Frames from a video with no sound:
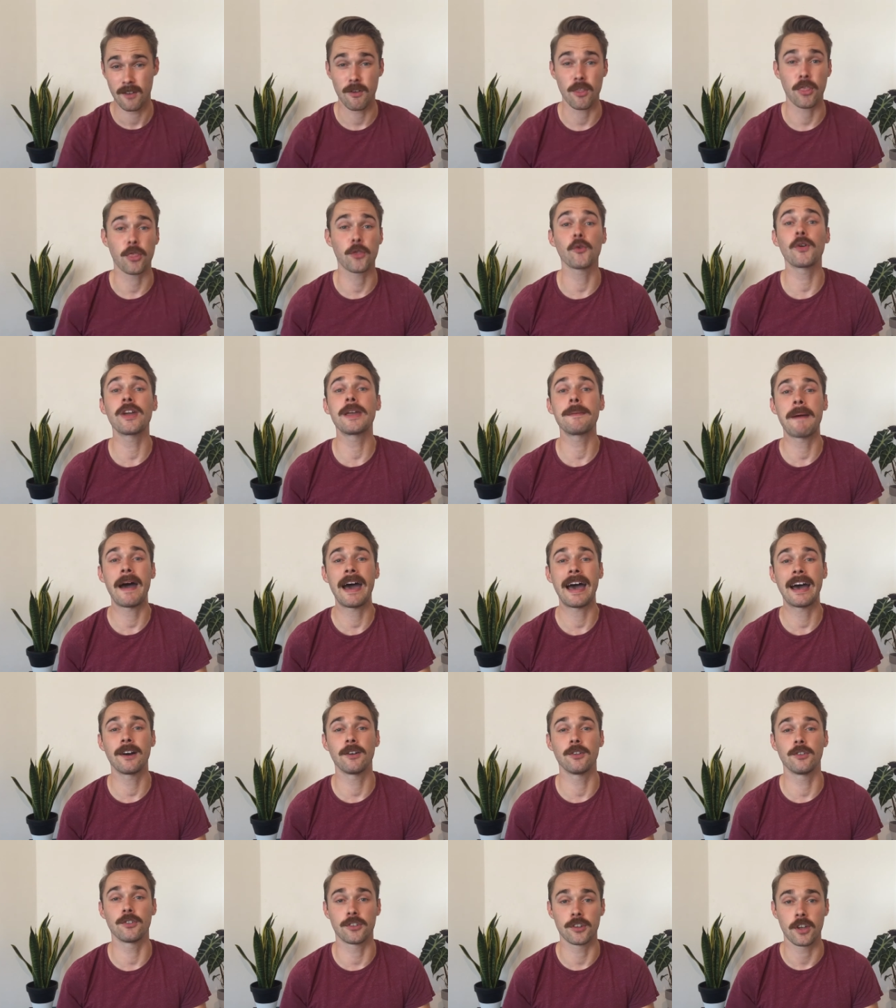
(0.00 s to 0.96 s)
for
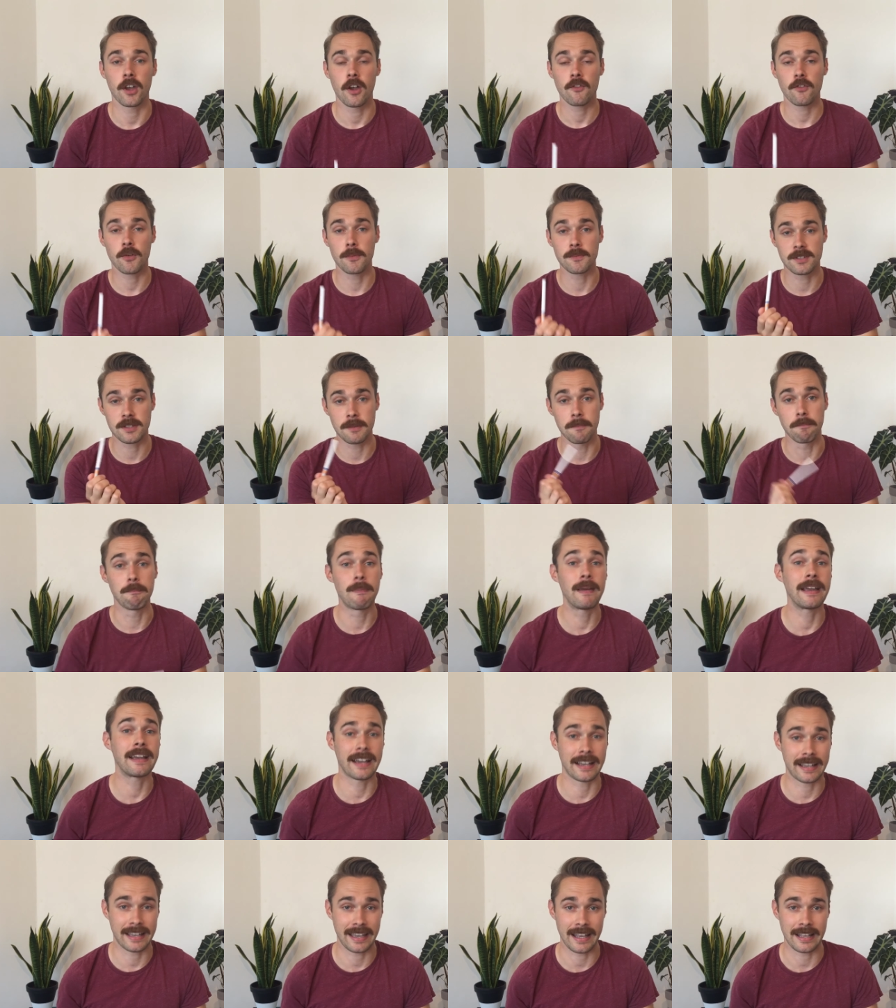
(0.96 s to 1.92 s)
£3 from some
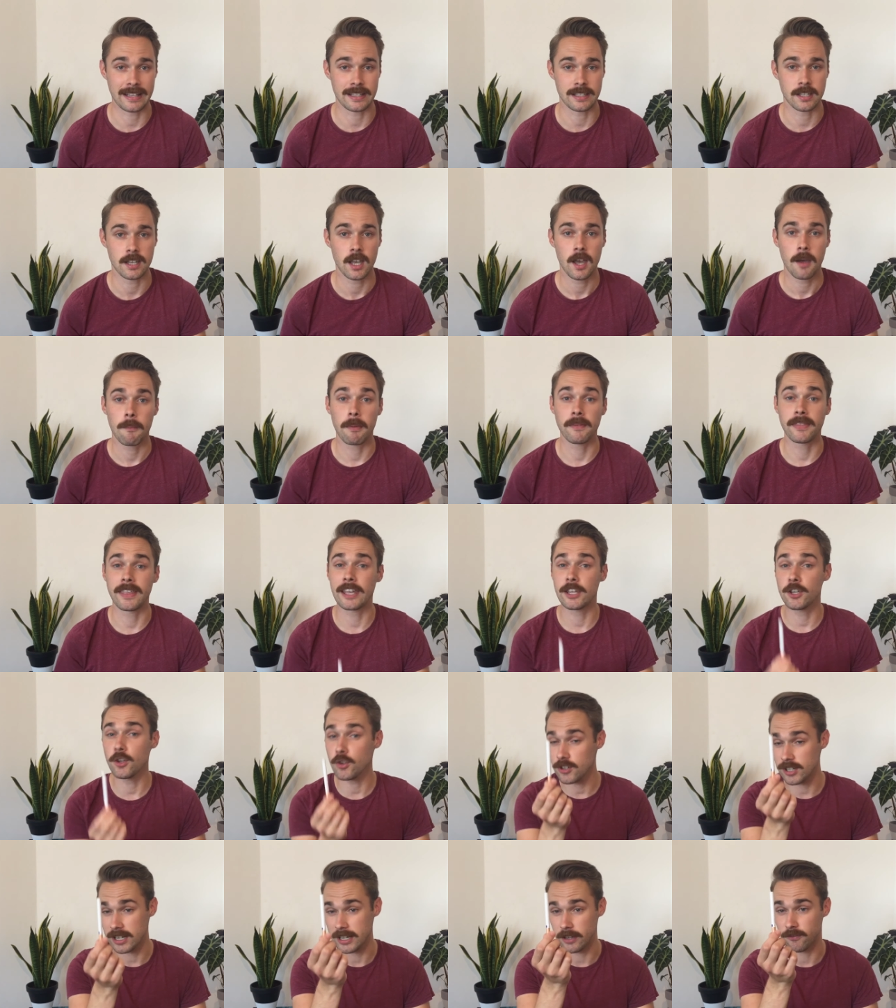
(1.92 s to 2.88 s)
bigger kids, but they're
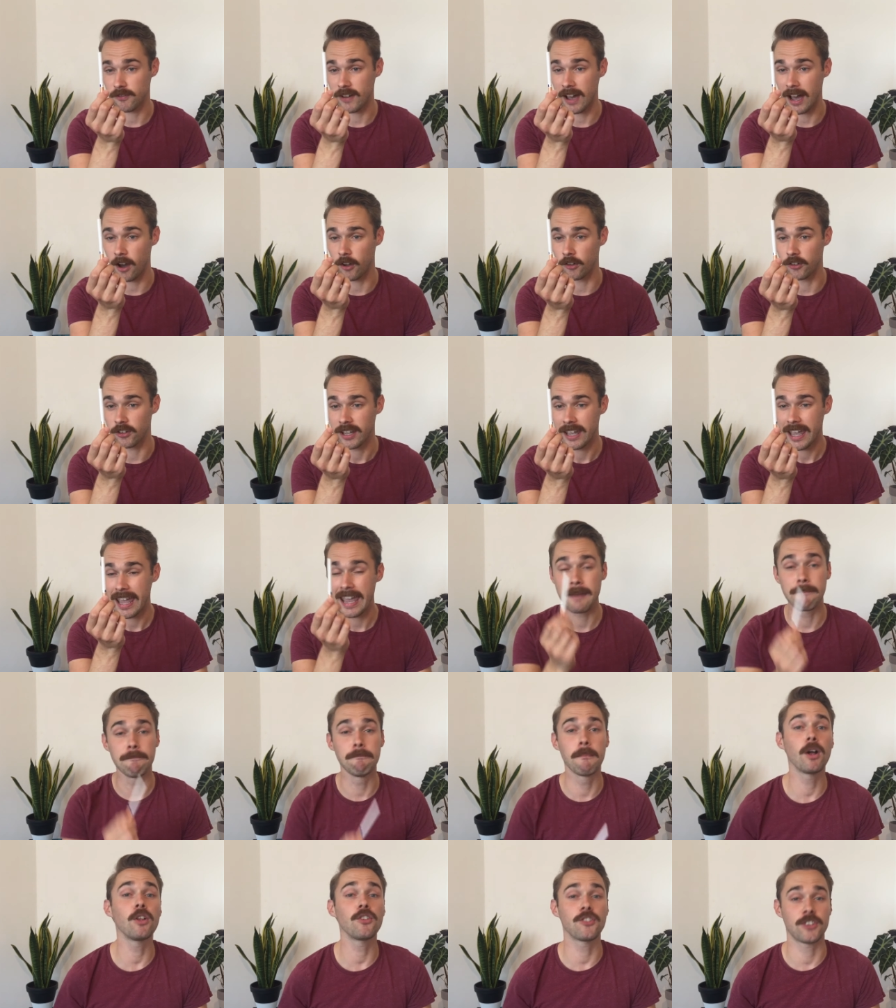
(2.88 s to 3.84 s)
usually found
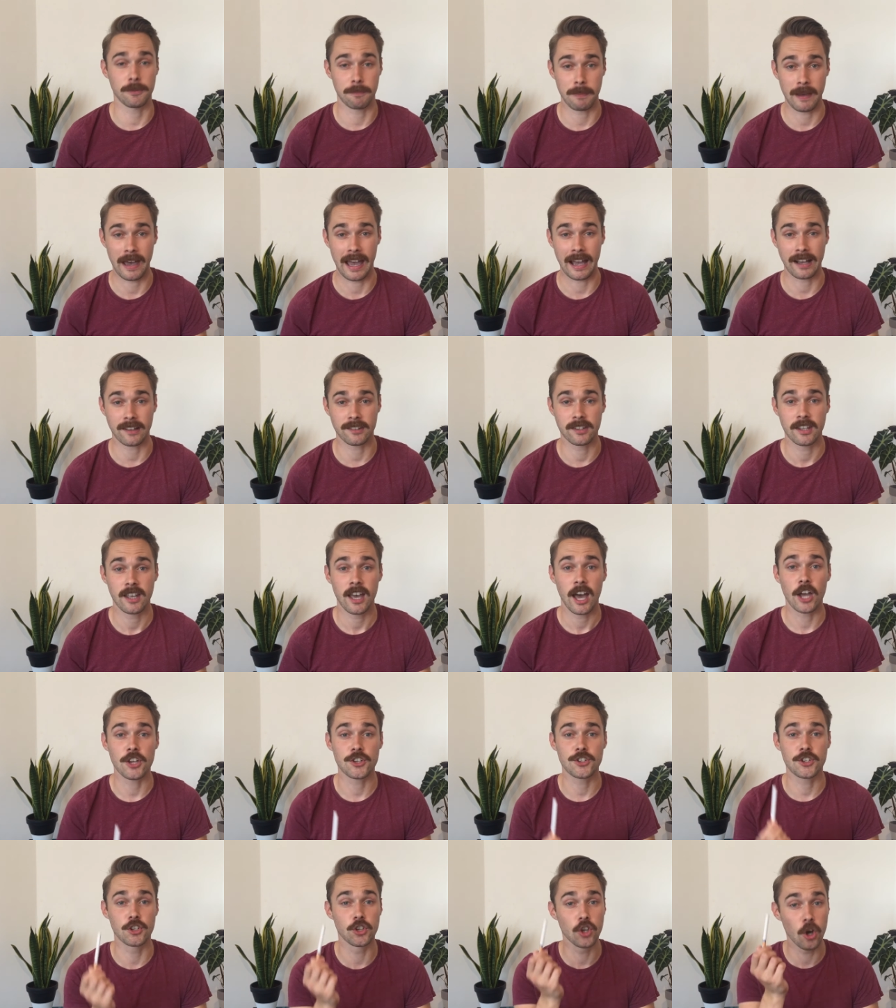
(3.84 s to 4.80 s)
in multi-packs
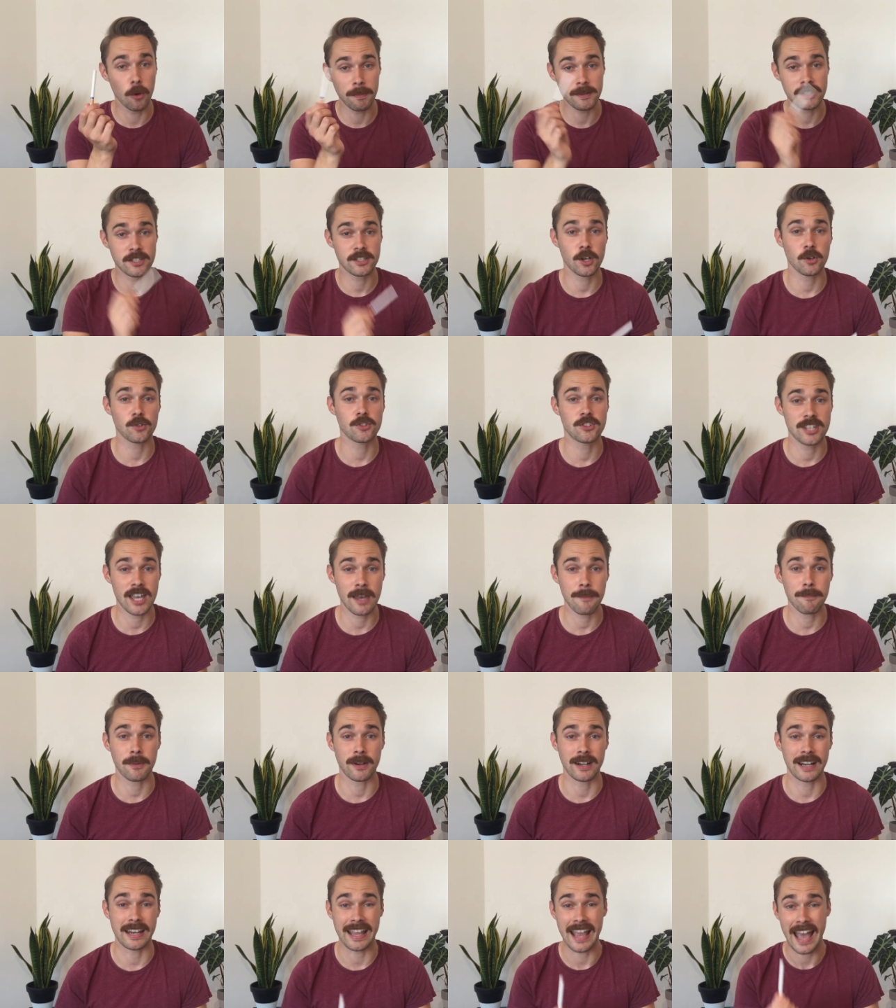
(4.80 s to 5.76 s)
and should not be sold
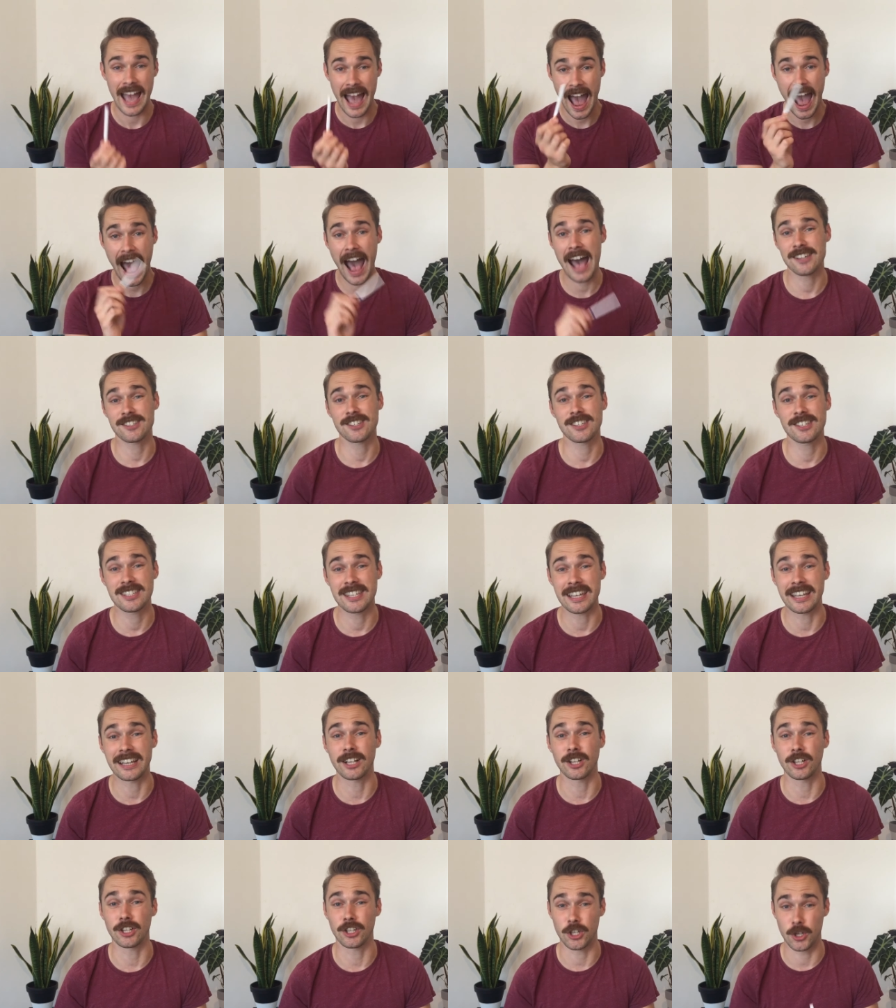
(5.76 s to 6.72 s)
separately as a
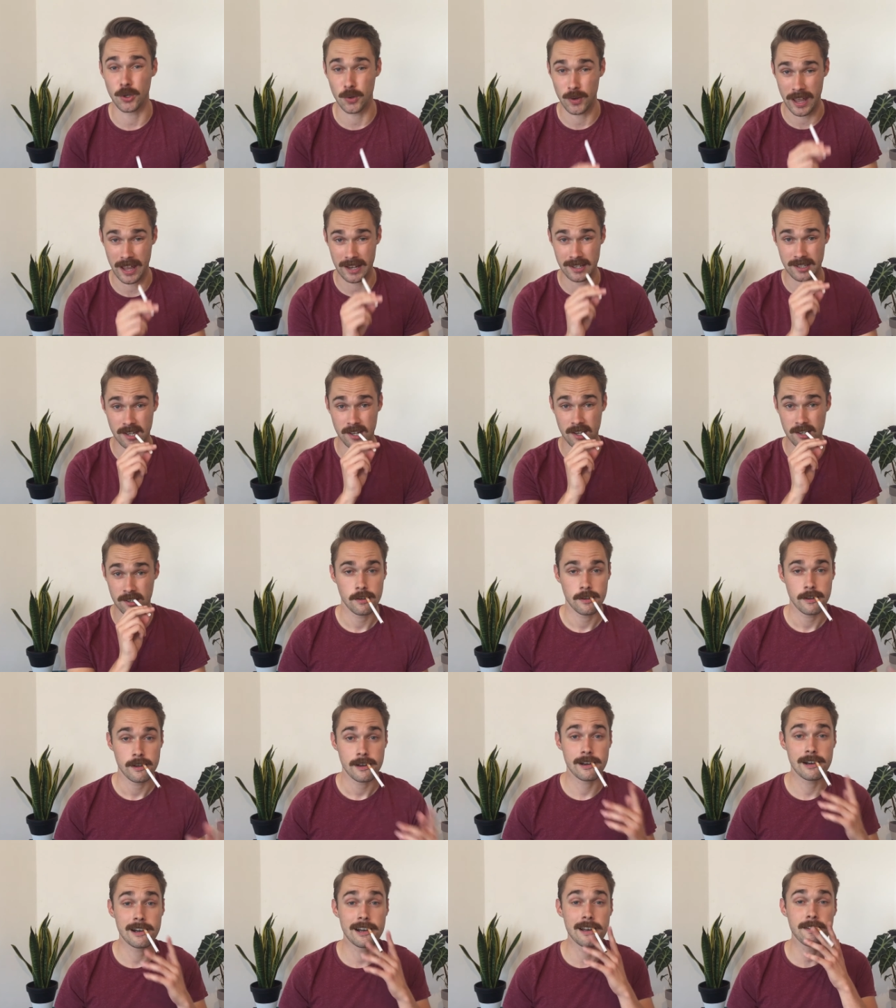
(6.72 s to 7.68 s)
single unit.
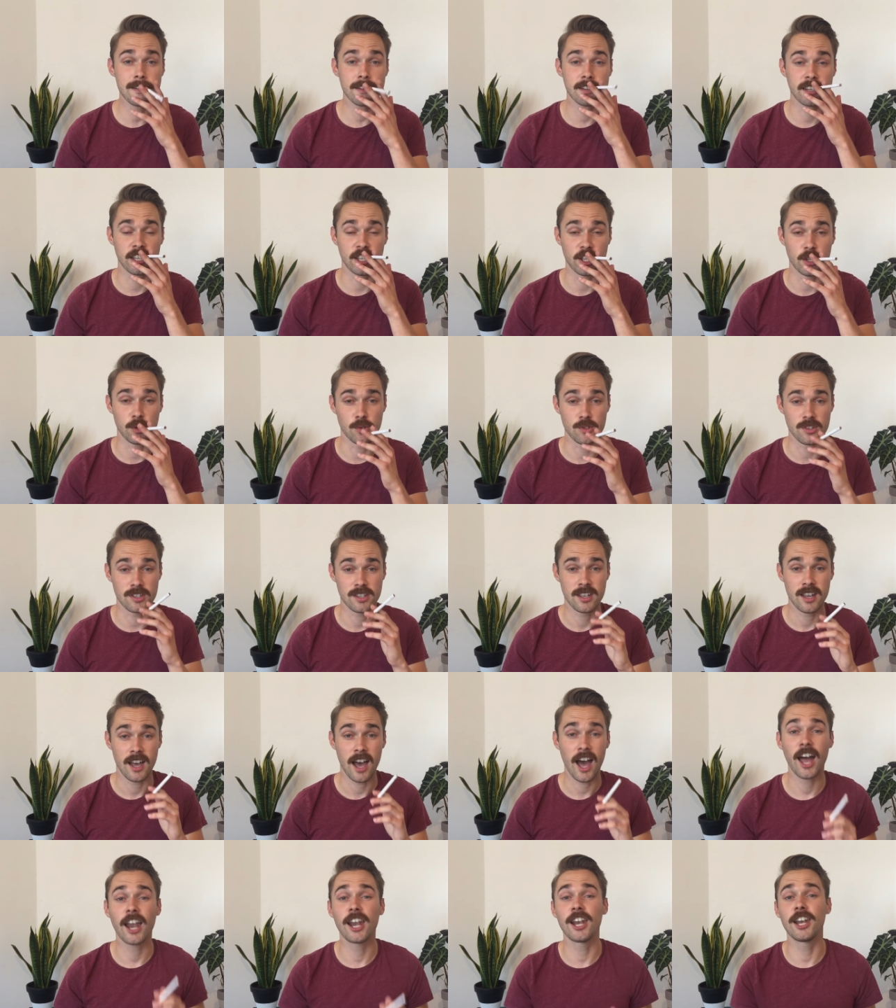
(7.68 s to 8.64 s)
I'm going to use
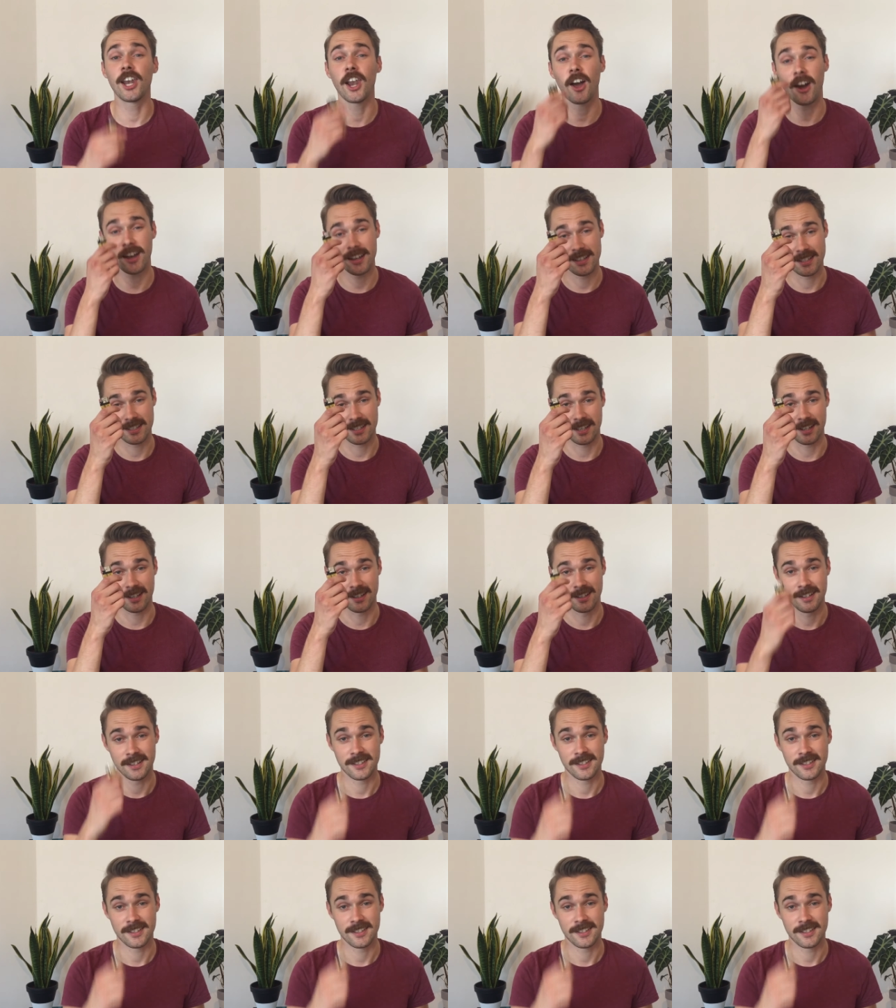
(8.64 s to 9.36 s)
a lighter